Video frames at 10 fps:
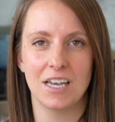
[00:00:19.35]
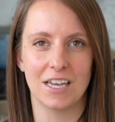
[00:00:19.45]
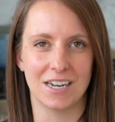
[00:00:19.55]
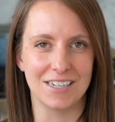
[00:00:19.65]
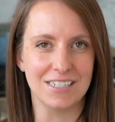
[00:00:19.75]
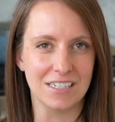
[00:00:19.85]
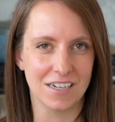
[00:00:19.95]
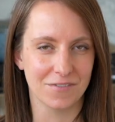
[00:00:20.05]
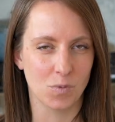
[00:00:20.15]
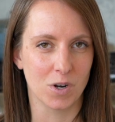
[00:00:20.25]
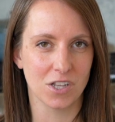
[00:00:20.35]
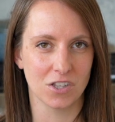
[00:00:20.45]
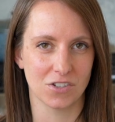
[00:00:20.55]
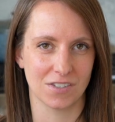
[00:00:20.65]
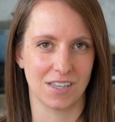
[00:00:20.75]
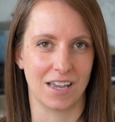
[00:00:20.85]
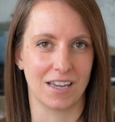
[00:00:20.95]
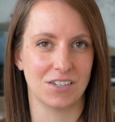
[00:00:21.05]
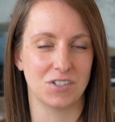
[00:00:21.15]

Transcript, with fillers: an idea of what it looks like